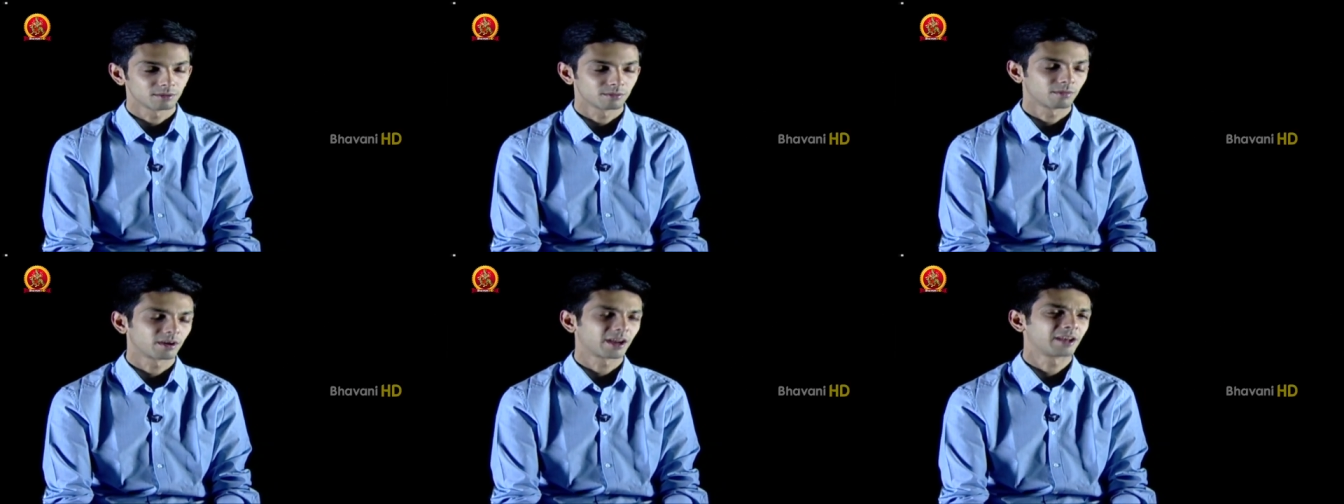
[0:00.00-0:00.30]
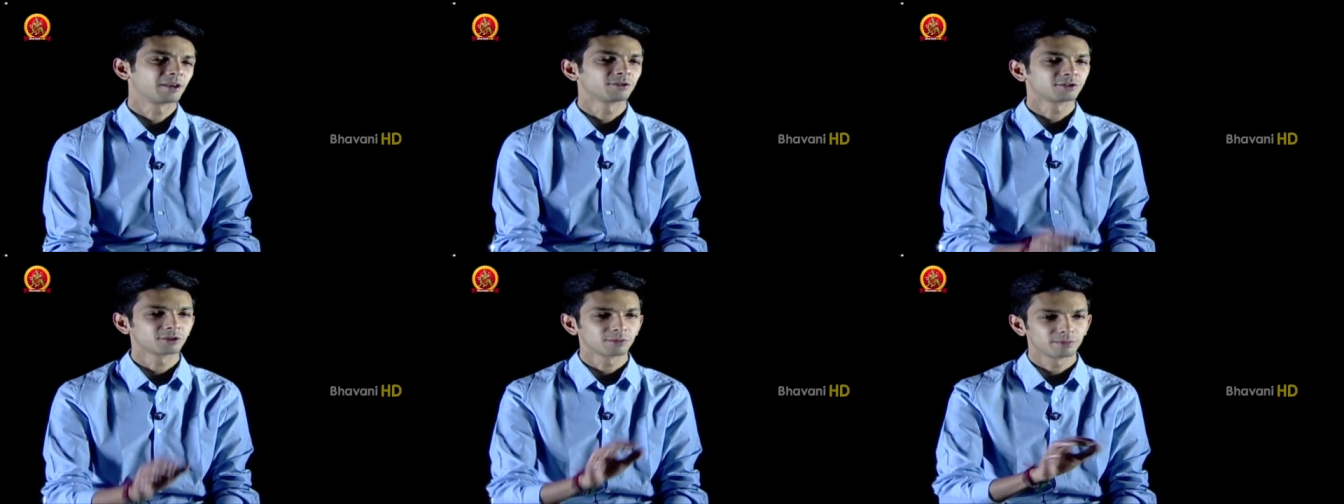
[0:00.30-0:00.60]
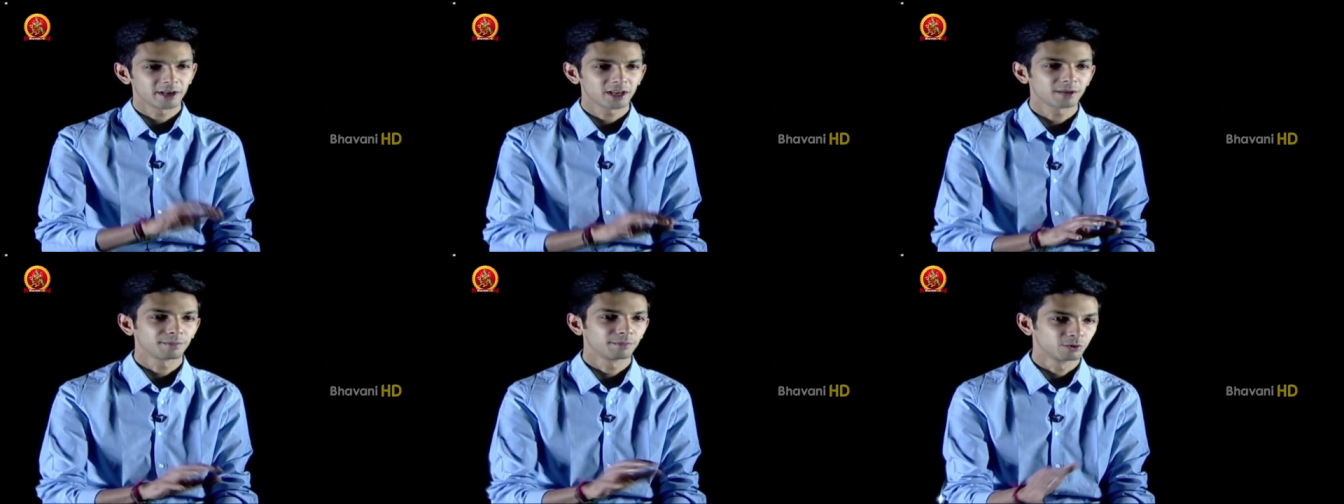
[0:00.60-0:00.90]
But I used to
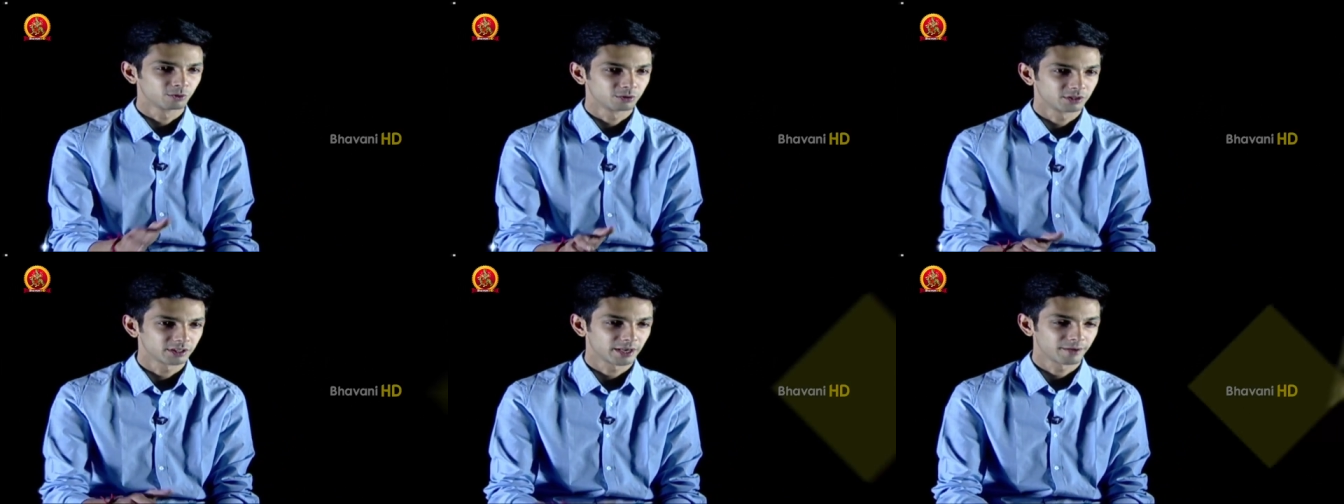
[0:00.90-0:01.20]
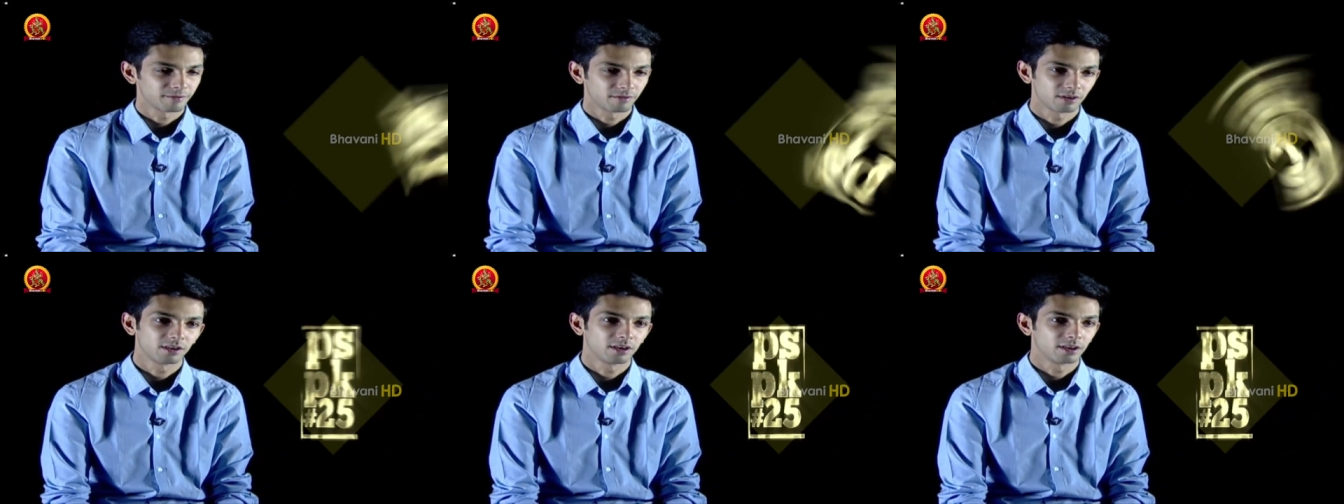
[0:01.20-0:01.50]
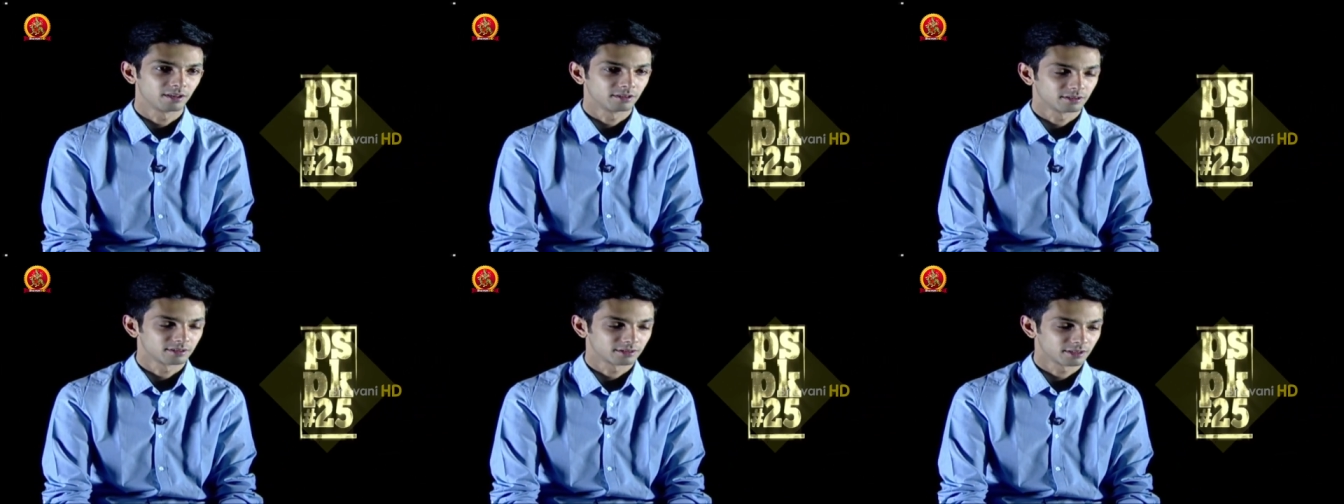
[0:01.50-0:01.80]
make music every day,
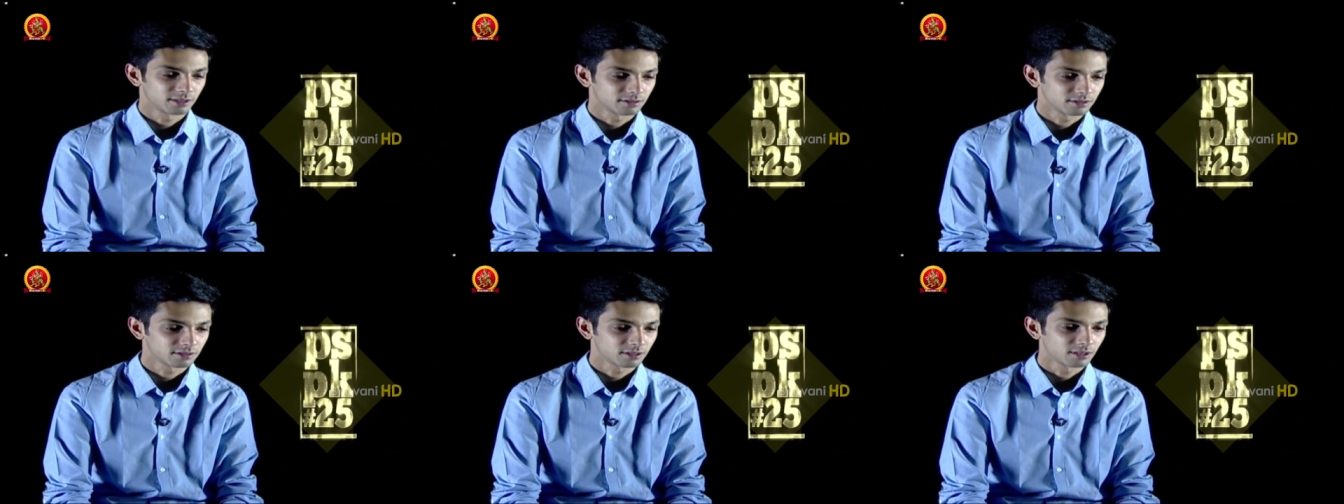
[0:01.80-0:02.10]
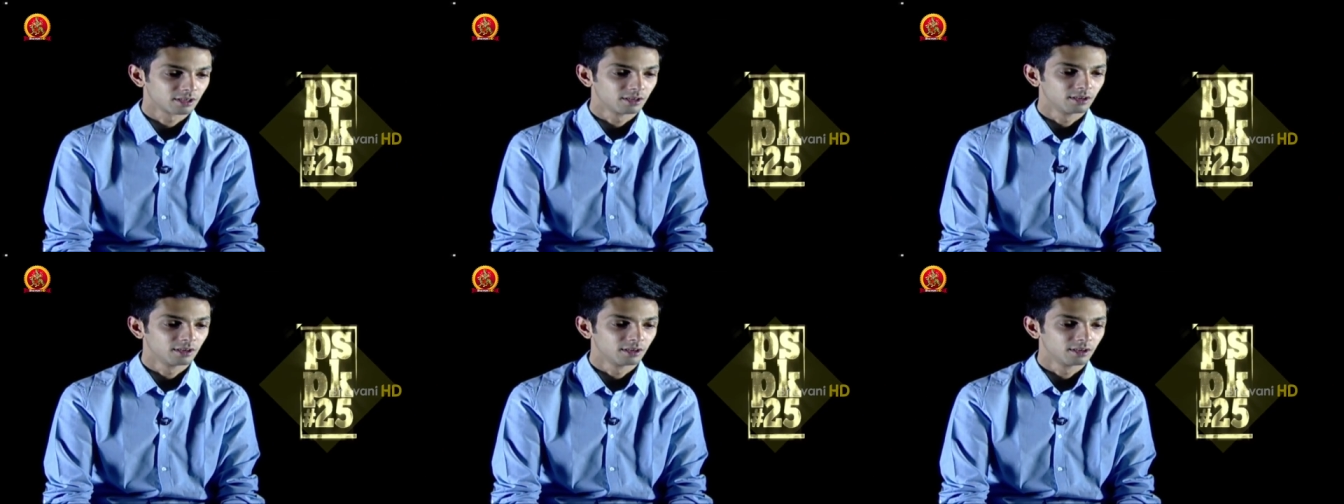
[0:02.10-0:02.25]
in the sense,